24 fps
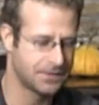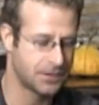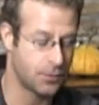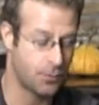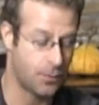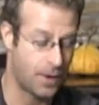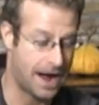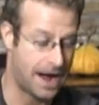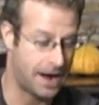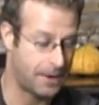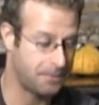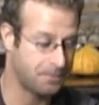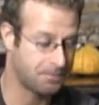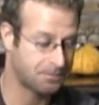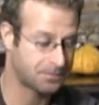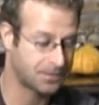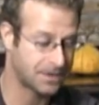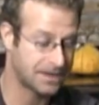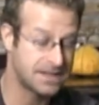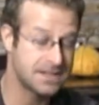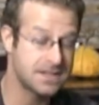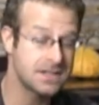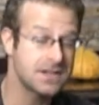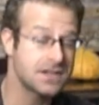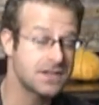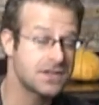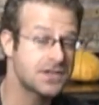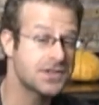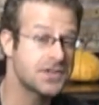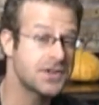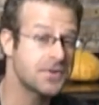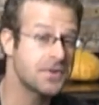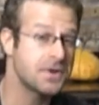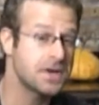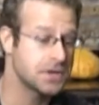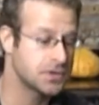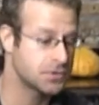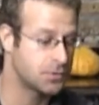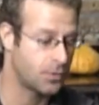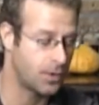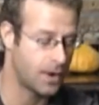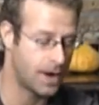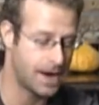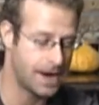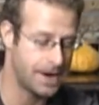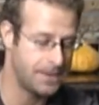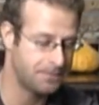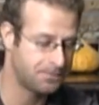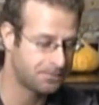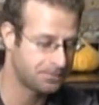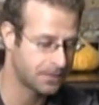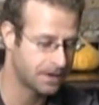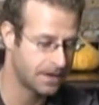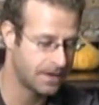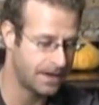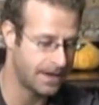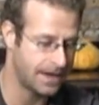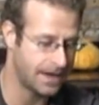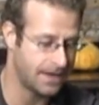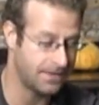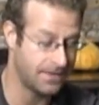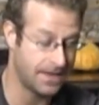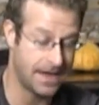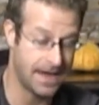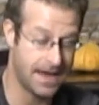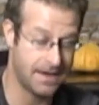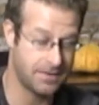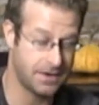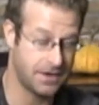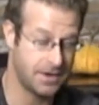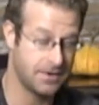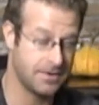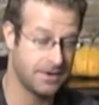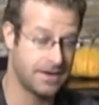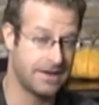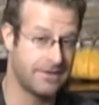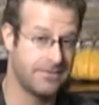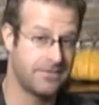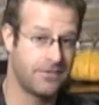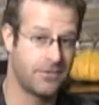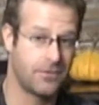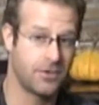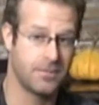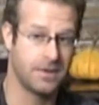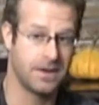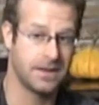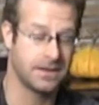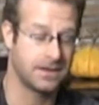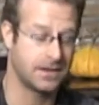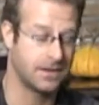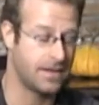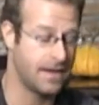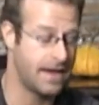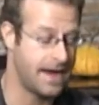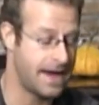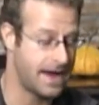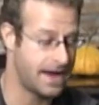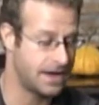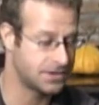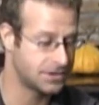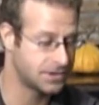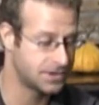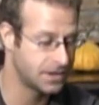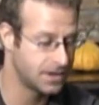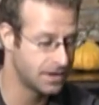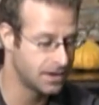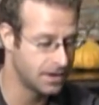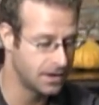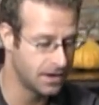Wow. This is a serious wine, and they have it here in Amphora by the glass.